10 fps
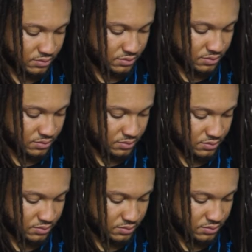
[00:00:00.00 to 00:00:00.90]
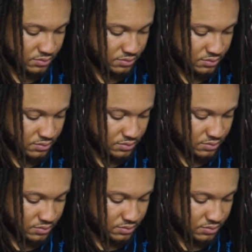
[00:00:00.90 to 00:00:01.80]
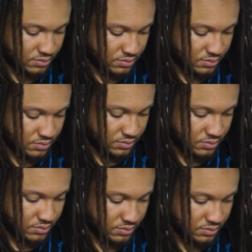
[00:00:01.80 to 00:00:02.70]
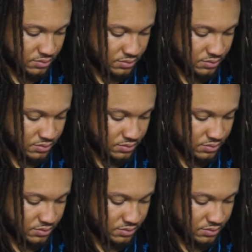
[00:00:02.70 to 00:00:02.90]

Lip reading: (silent)